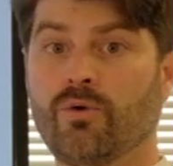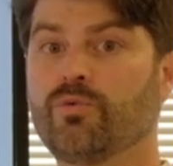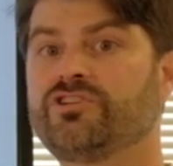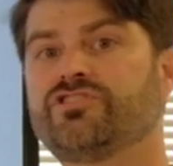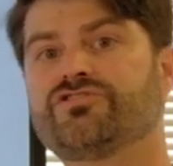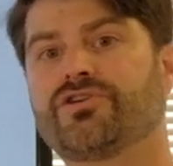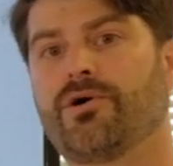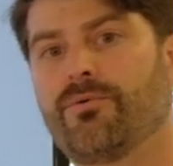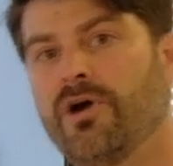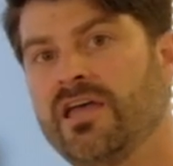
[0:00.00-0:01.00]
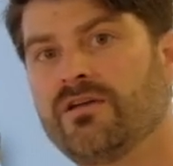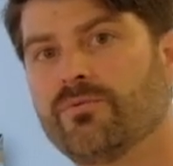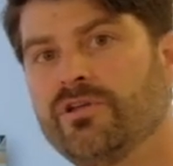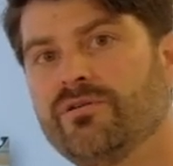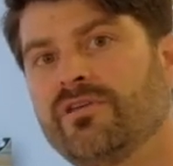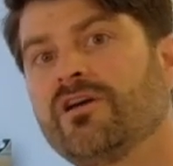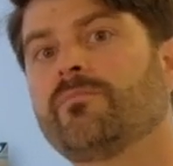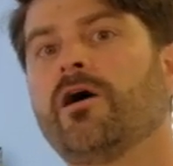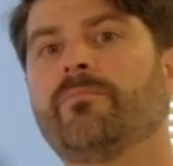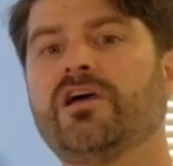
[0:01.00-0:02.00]
which is great when you think
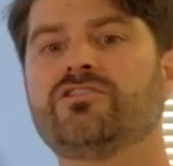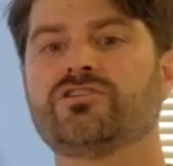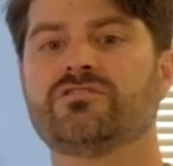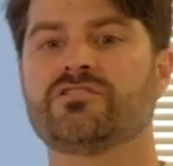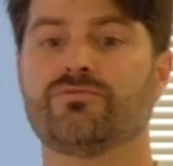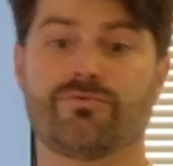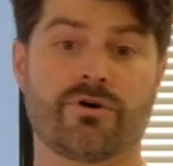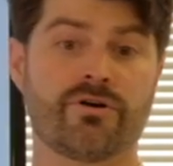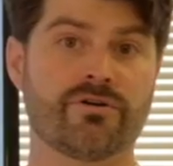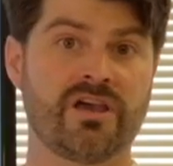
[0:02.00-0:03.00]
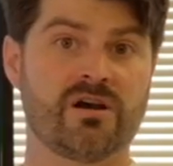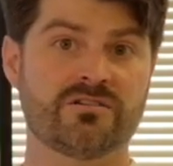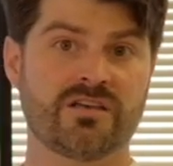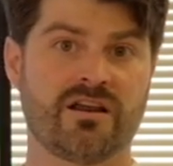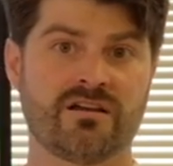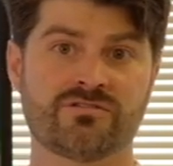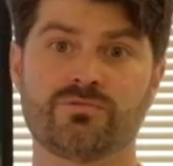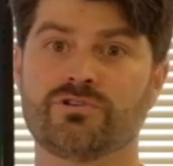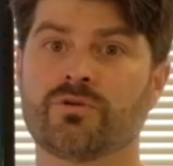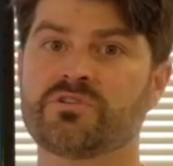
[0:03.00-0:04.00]
about patients in rural care settings who
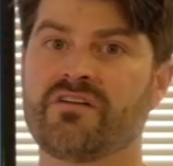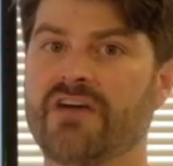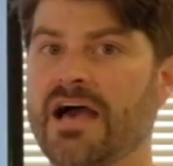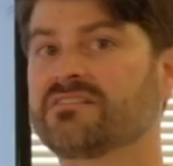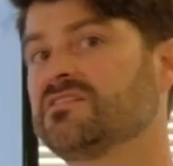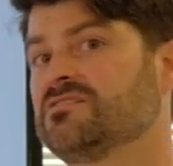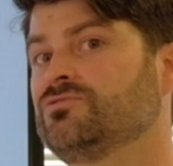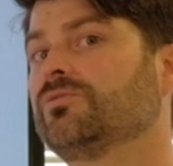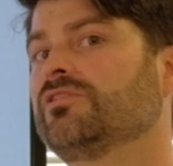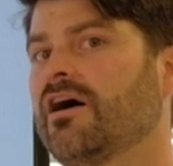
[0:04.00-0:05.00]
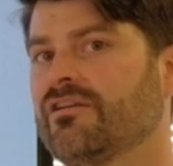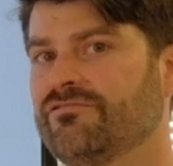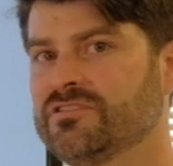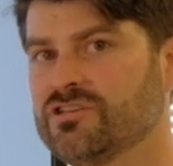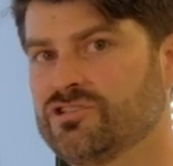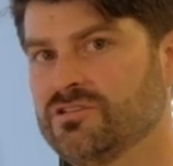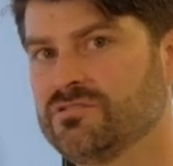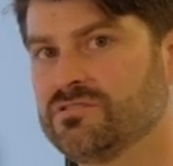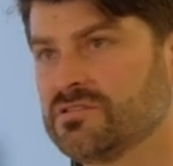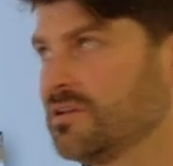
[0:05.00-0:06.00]
don't have access to a lot of
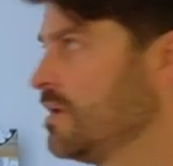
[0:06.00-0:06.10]
physicians.